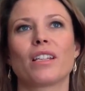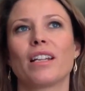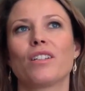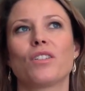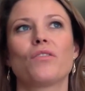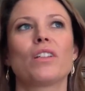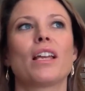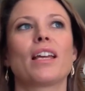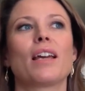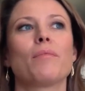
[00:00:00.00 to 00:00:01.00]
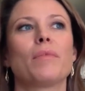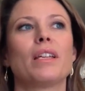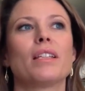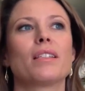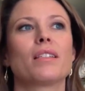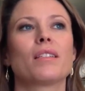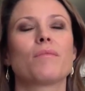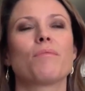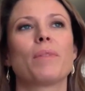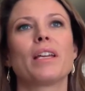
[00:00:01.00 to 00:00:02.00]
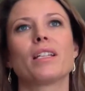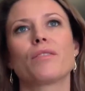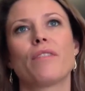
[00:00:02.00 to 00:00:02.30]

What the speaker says: and I just feel like I'm his biggest